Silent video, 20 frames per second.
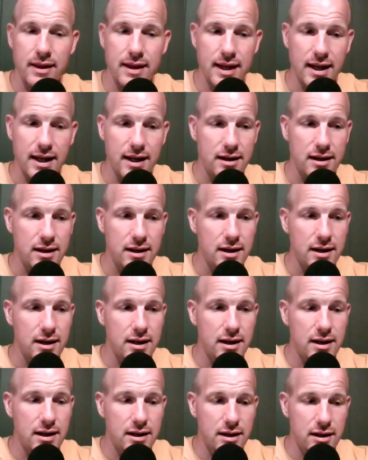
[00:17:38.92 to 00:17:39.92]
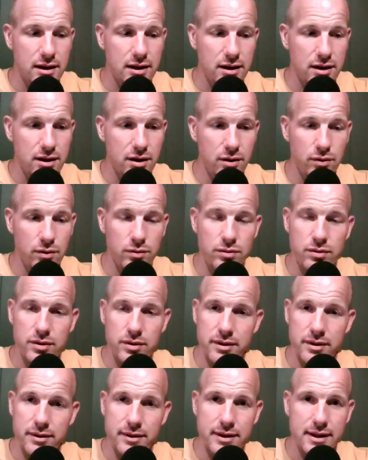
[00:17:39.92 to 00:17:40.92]
then, you know,
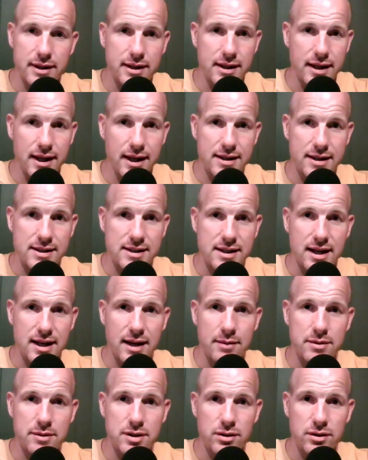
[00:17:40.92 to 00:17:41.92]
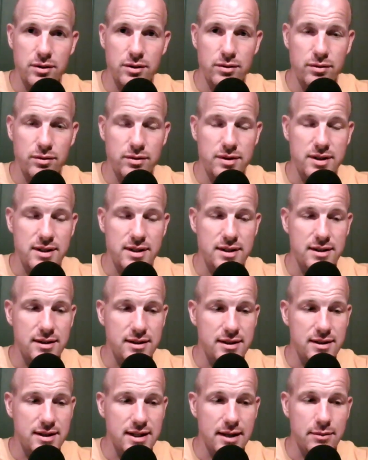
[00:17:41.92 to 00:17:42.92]
it's time to
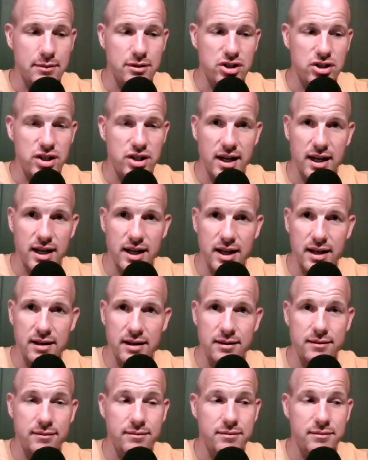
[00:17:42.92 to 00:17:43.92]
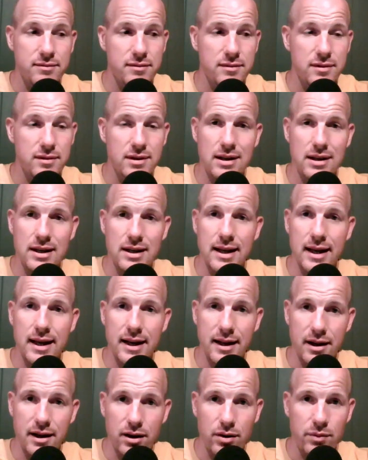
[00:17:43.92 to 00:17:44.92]
check in,
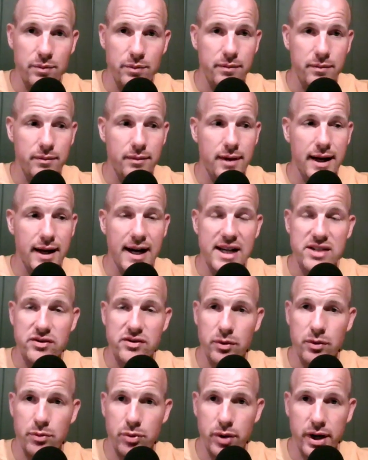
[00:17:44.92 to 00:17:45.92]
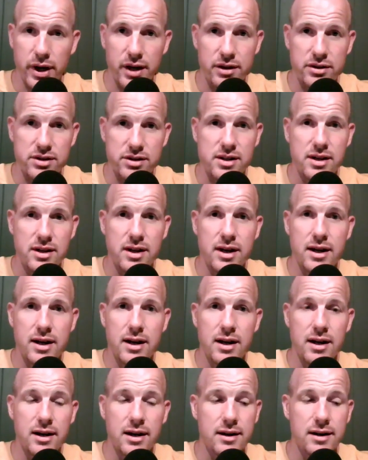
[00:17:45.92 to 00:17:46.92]
get help, ask for prayers.
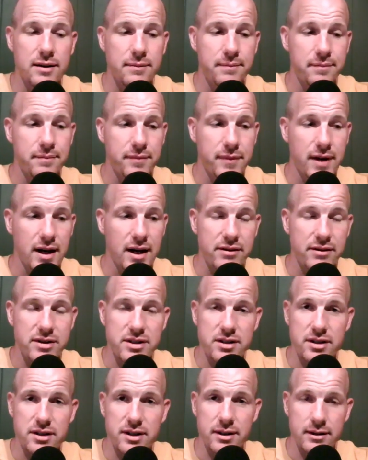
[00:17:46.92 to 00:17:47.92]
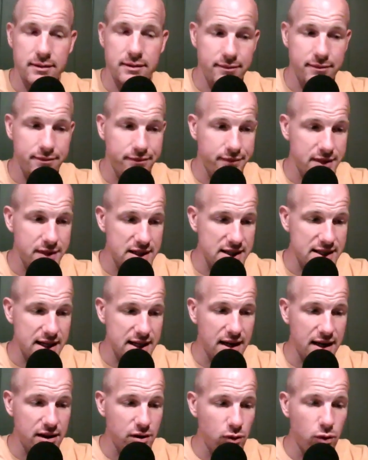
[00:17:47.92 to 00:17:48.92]
Obviously,
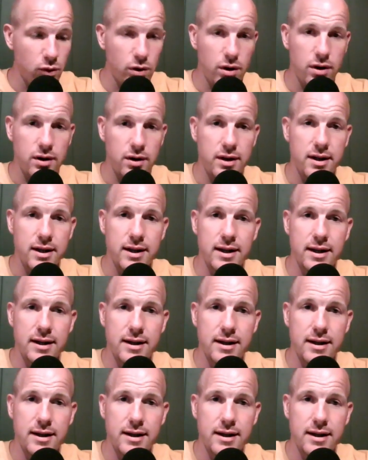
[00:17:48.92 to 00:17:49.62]
stay in the Word.